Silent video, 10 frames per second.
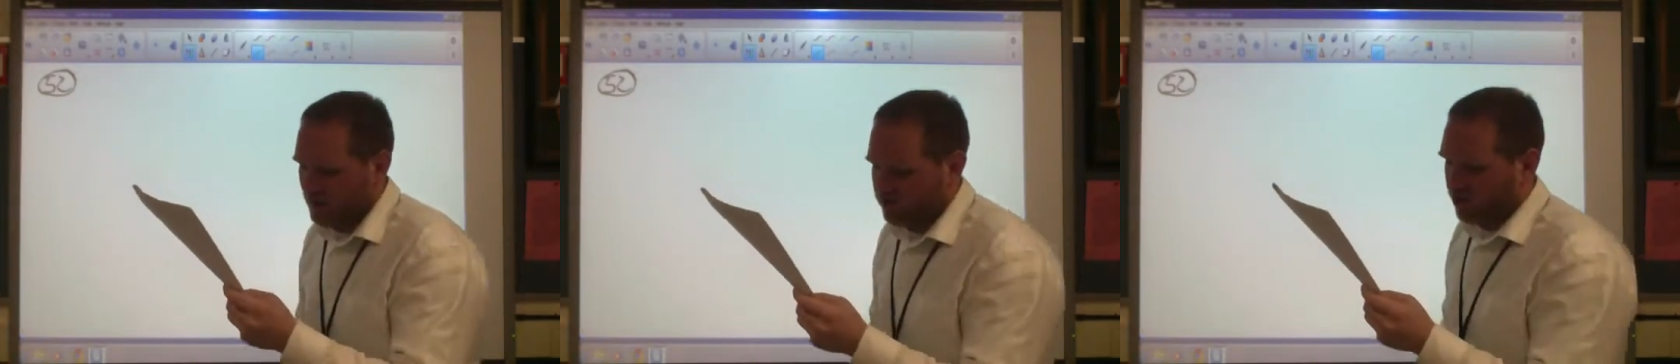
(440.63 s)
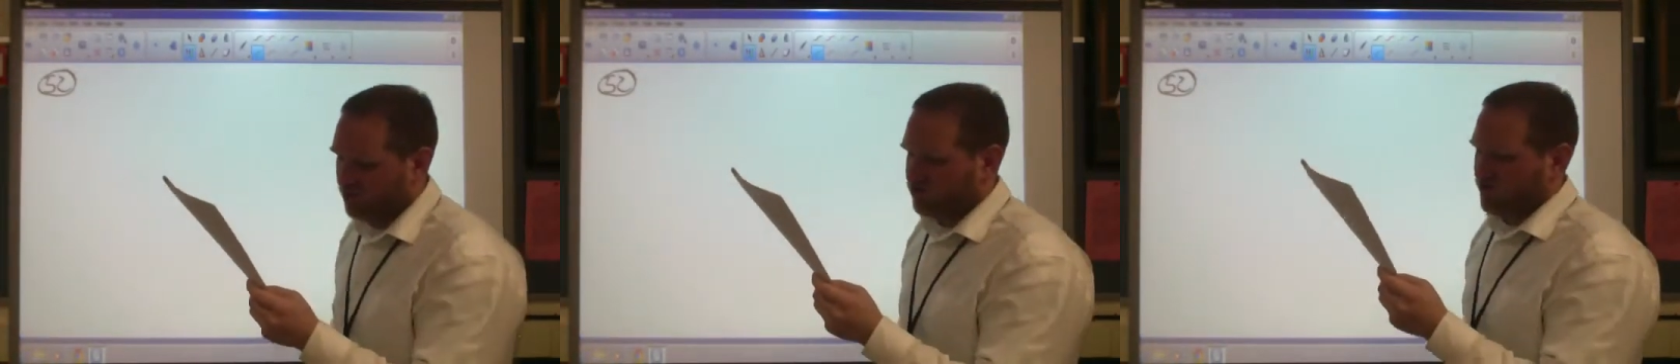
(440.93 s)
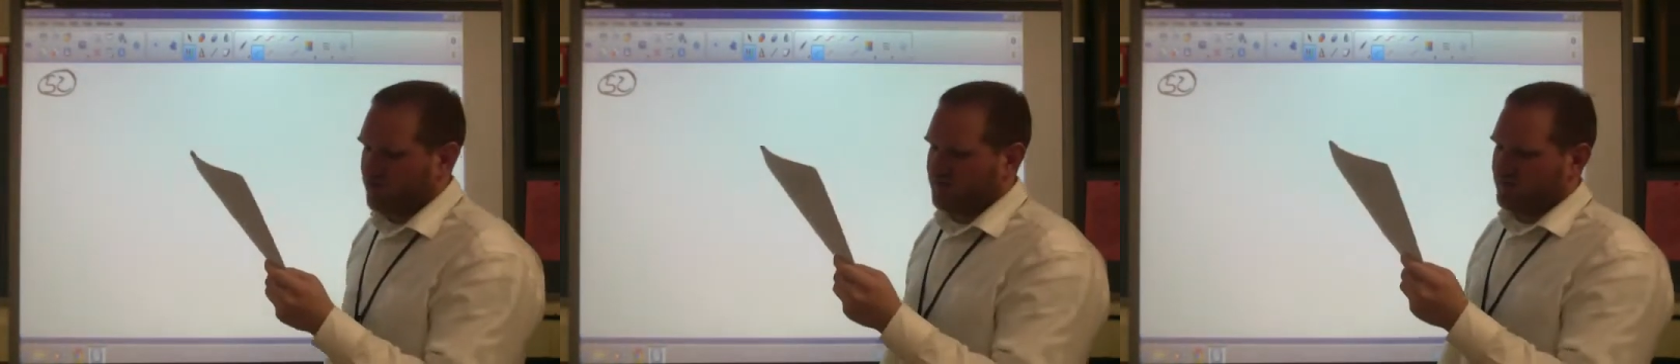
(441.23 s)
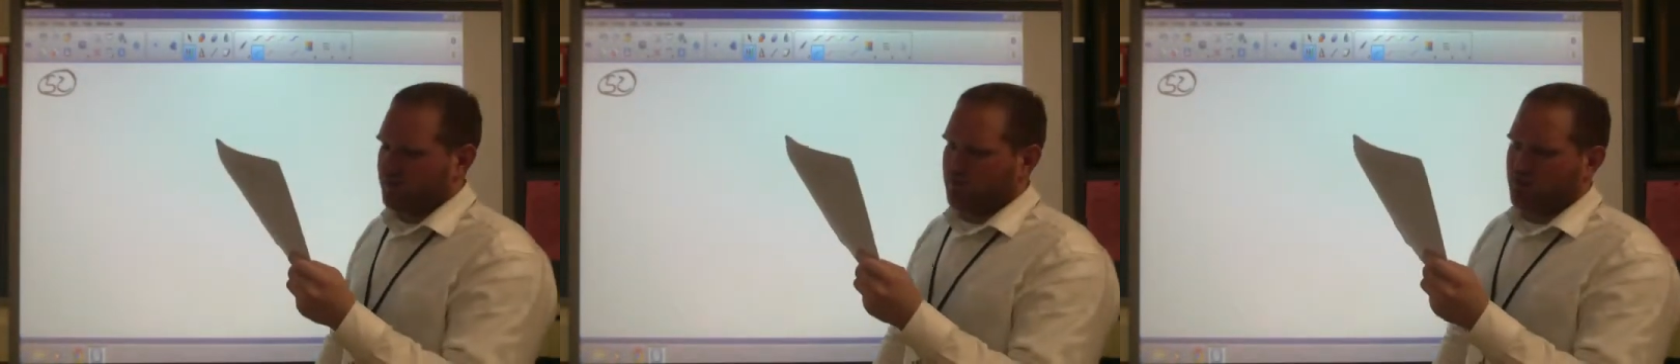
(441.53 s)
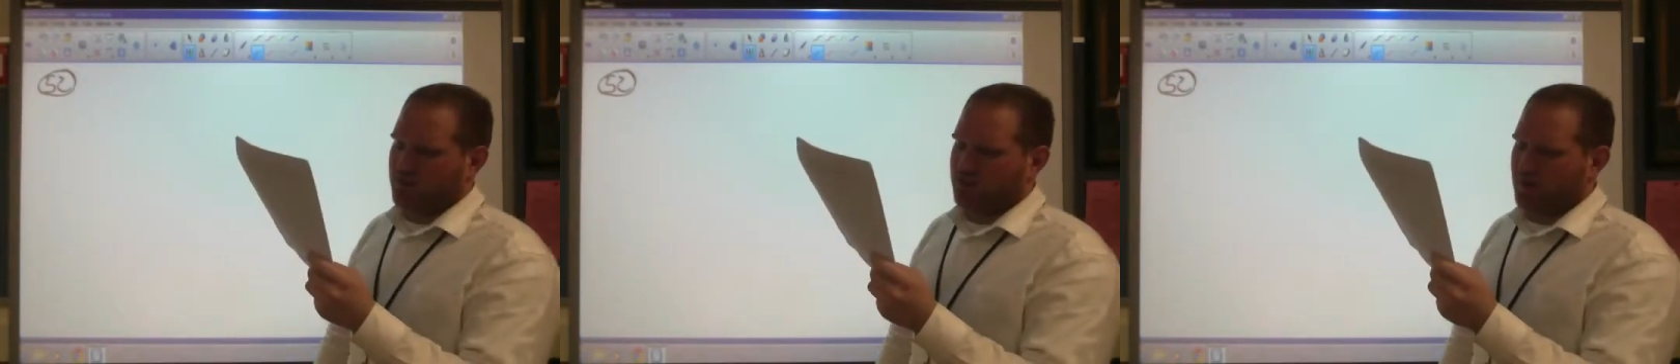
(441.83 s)
Charges.
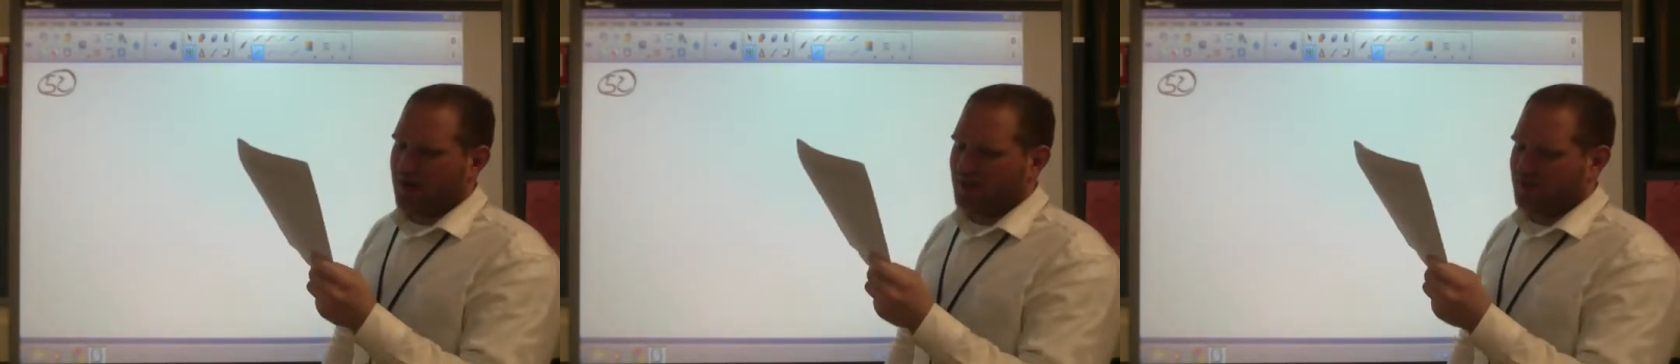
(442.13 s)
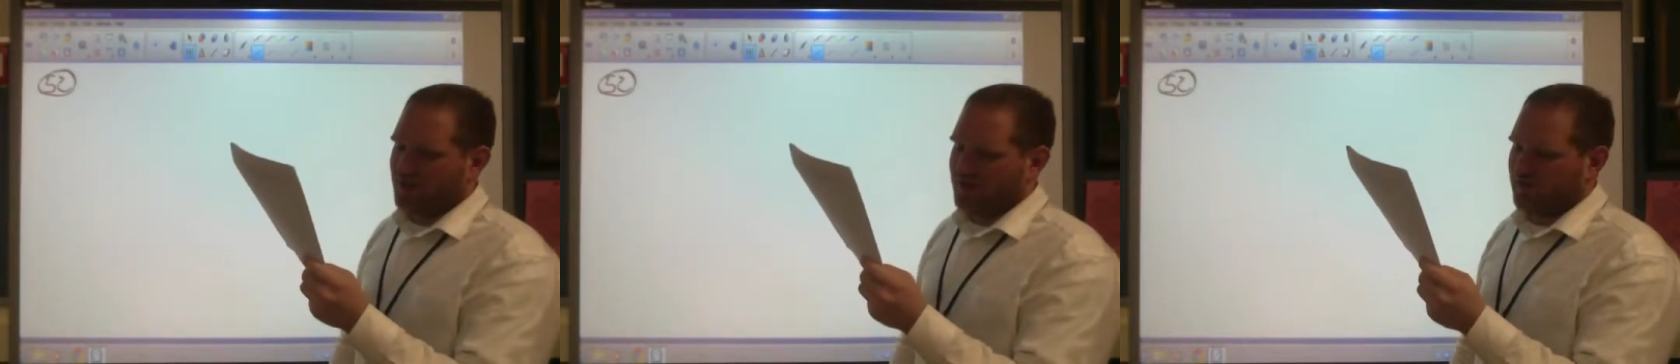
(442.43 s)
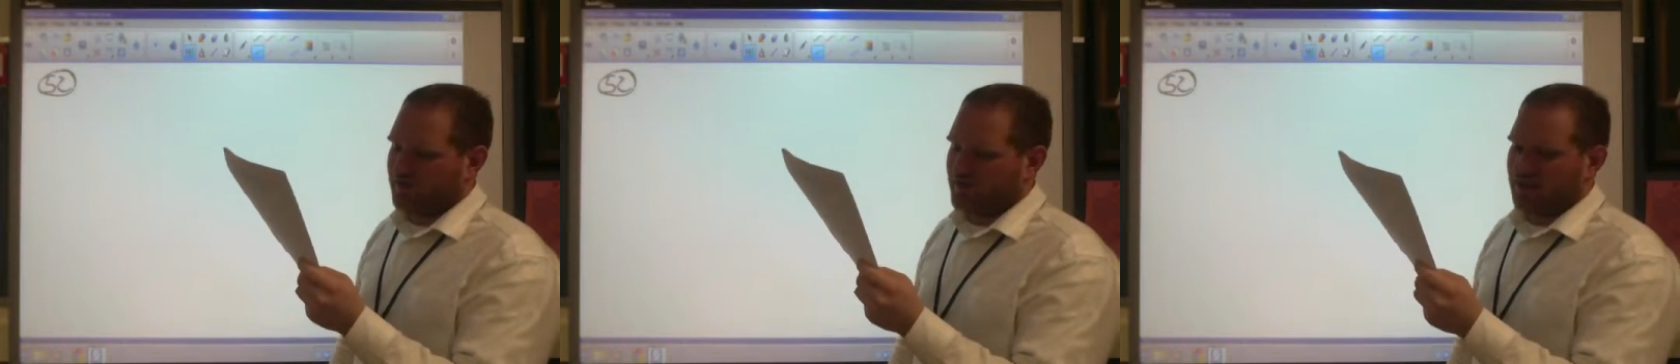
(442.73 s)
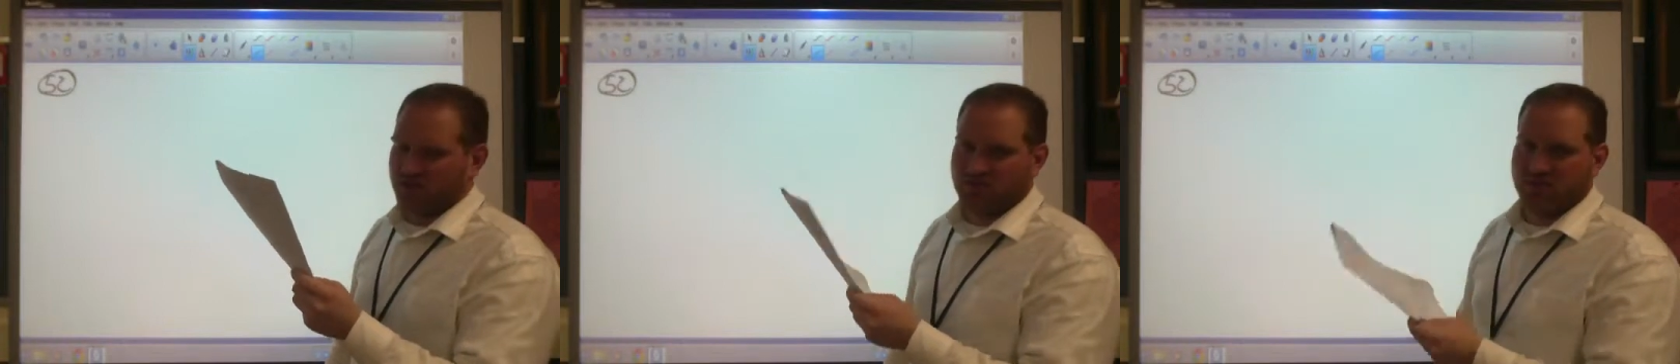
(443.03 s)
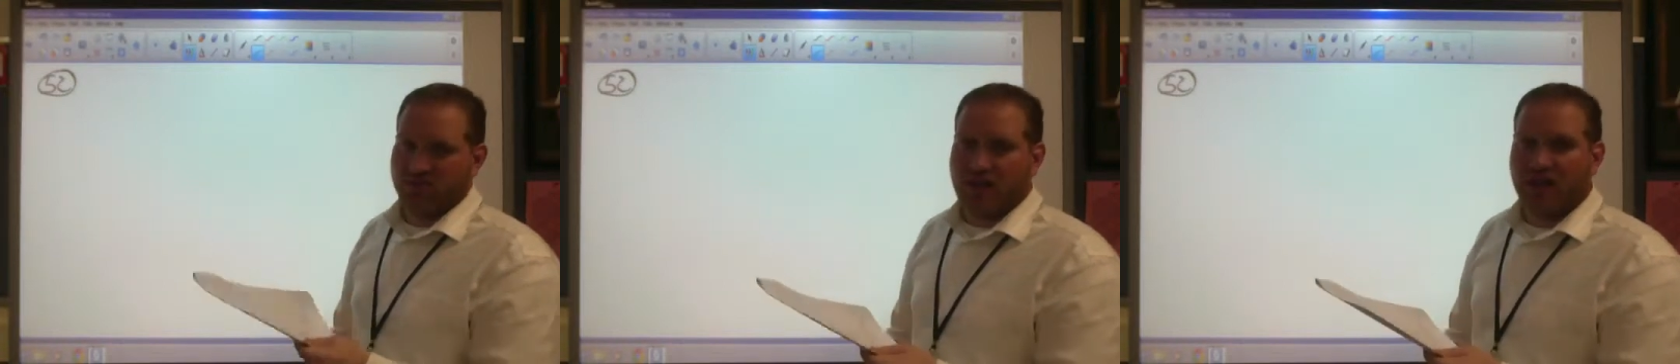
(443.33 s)
Protons are positive,
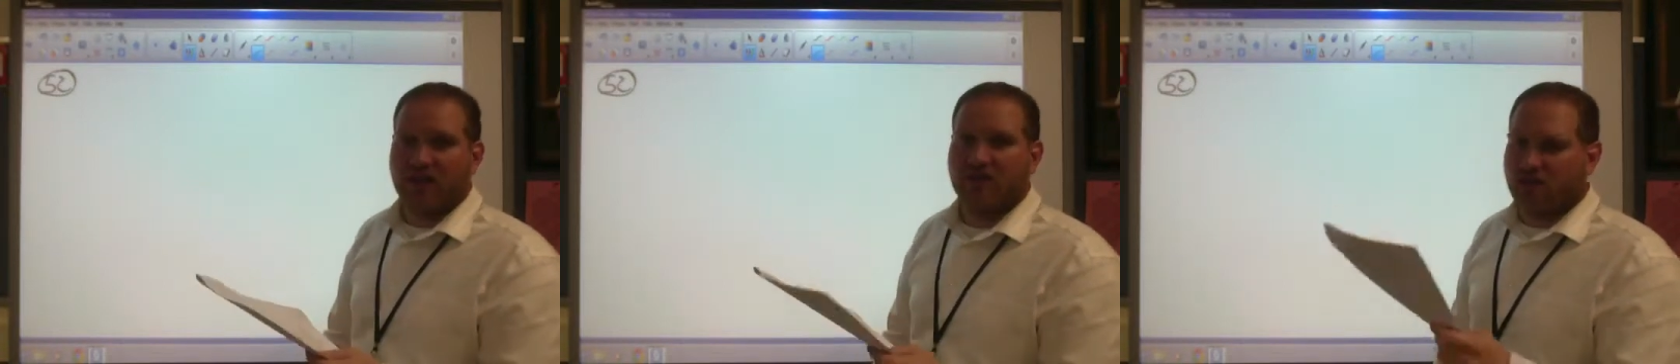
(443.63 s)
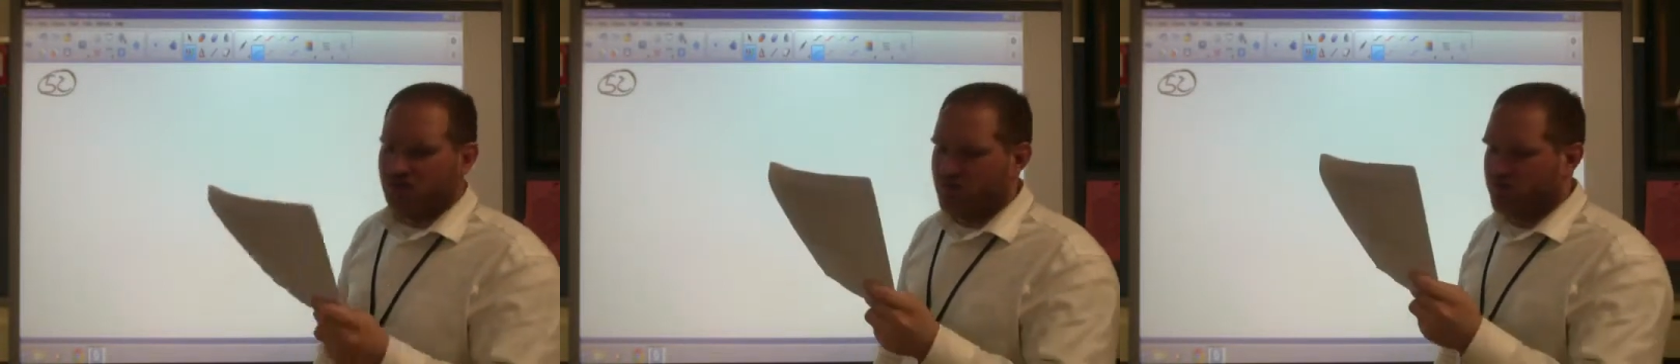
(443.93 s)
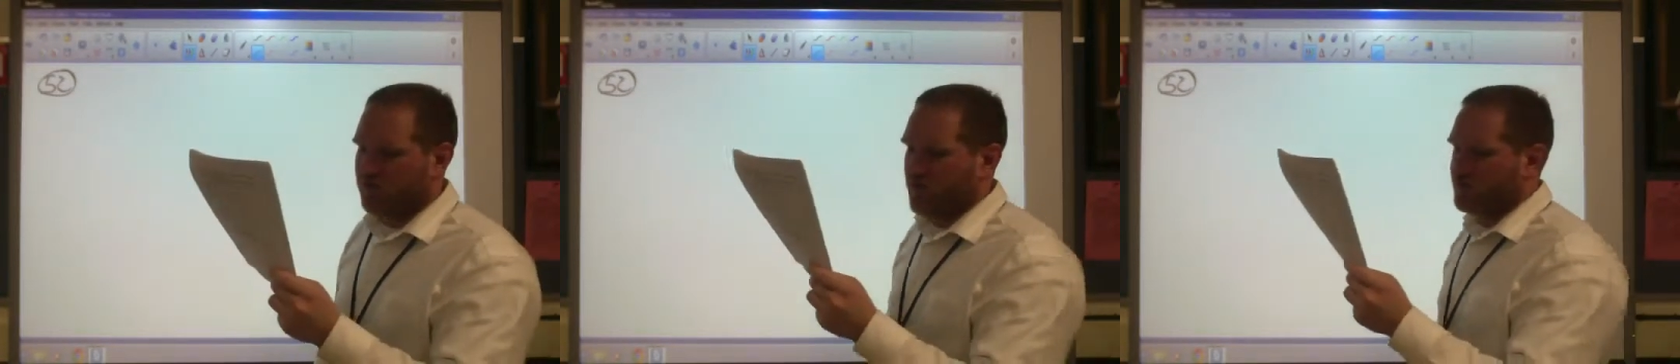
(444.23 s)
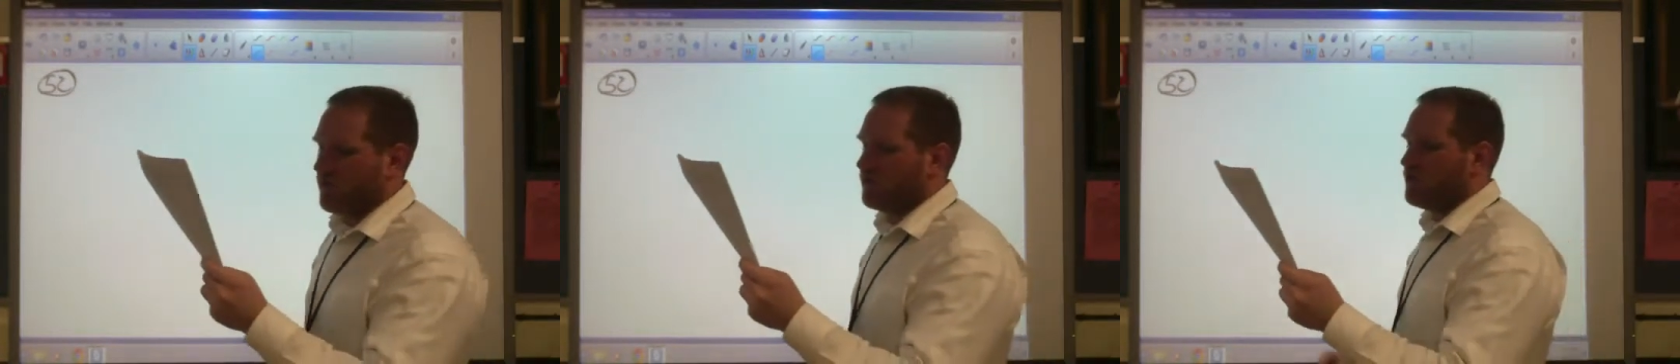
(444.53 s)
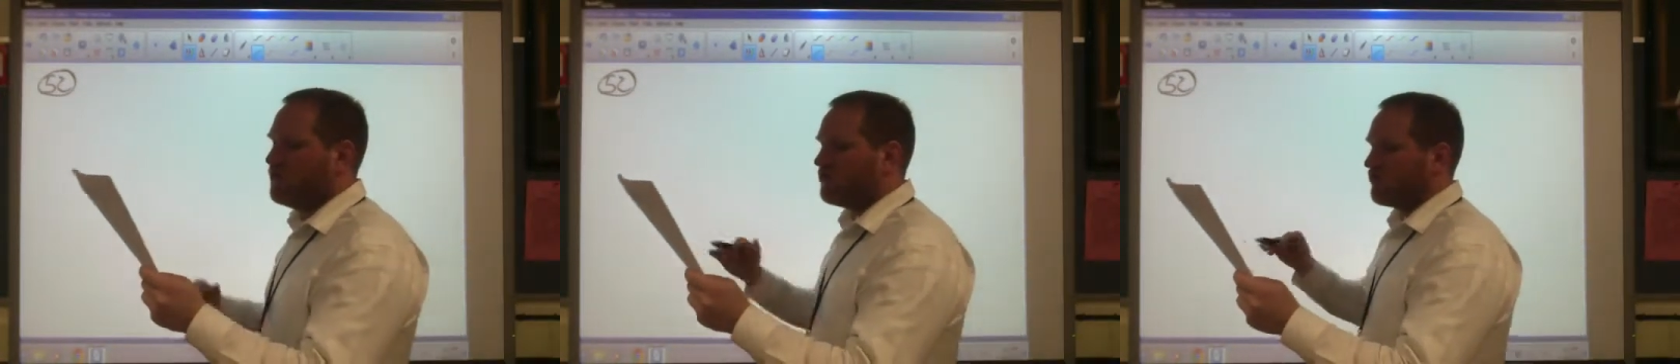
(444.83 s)
electrons are negative, neutrons are
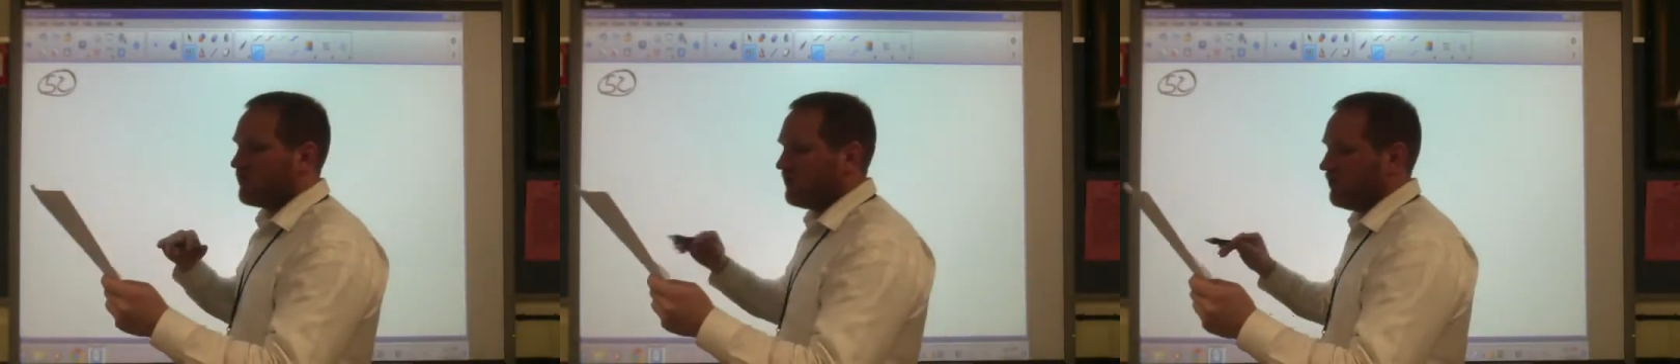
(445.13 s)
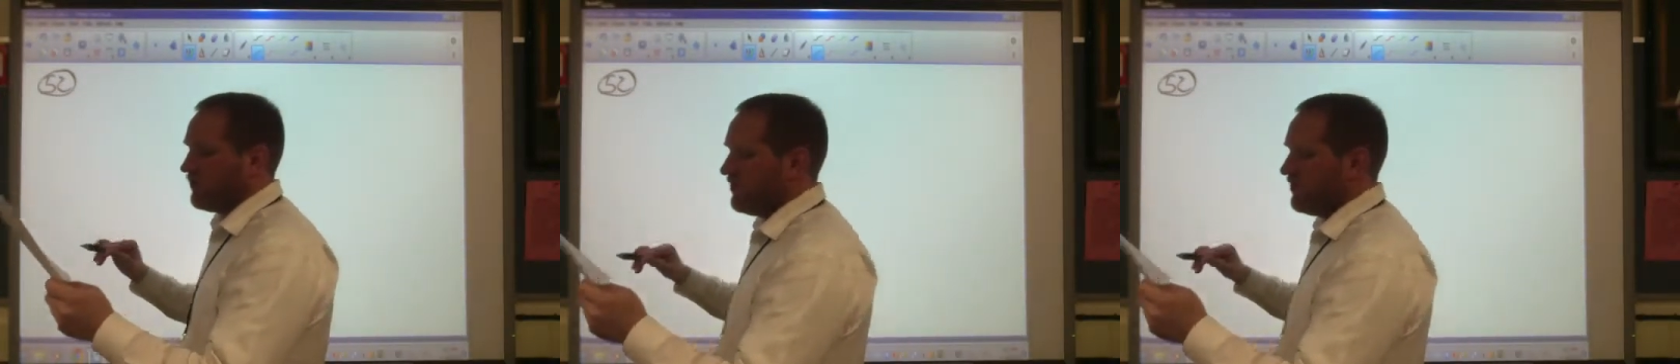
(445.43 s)
neutral or